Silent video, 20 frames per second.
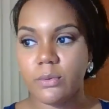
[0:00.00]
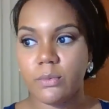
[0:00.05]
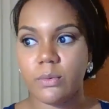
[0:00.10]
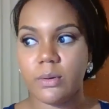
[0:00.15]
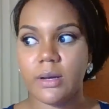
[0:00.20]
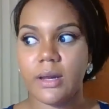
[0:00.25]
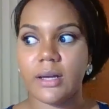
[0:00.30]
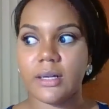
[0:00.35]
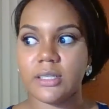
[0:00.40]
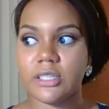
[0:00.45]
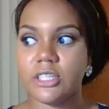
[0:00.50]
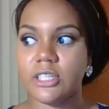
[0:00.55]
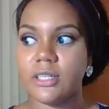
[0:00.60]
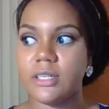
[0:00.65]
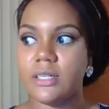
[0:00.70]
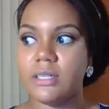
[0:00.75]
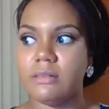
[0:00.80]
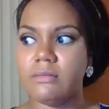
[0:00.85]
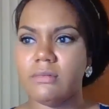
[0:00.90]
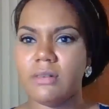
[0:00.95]
One
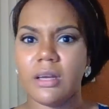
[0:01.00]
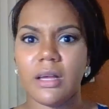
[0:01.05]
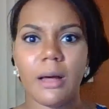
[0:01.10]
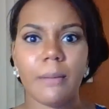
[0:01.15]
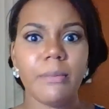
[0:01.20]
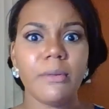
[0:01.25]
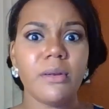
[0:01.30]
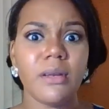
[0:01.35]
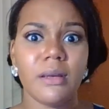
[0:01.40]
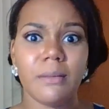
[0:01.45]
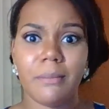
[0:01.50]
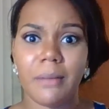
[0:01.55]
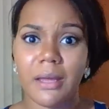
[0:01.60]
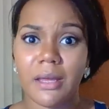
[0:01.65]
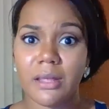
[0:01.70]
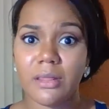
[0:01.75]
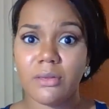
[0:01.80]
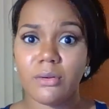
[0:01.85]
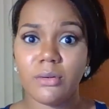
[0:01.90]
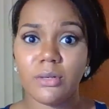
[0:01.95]
actually, a couple didn't make
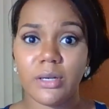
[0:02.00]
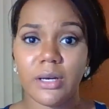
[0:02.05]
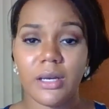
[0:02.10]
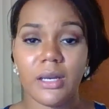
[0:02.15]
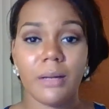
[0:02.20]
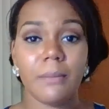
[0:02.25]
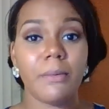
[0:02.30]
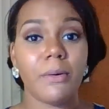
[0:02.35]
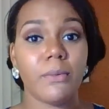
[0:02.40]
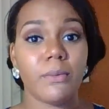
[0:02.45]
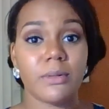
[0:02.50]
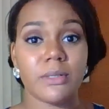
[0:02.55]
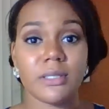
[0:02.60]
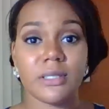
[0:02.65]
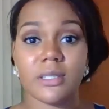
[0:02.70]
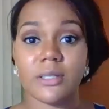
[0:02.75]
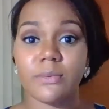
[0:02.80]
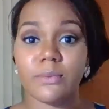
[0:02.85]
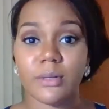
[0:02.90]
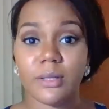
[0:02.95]
it through training, but we're
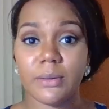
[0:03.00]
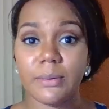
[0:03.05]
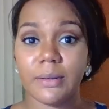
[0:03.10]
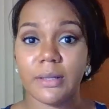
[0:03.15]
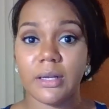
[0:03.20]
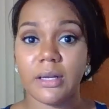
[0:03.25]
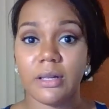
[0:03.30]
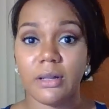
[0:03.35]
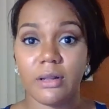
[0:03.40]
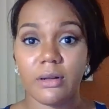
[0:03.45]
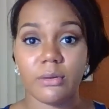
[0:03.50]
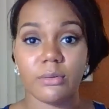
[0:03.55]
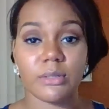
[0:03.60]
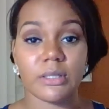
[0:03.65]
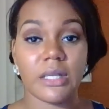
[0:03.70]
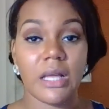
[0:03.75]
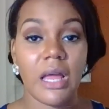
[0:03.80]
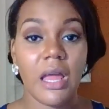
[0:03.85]
still really, really close.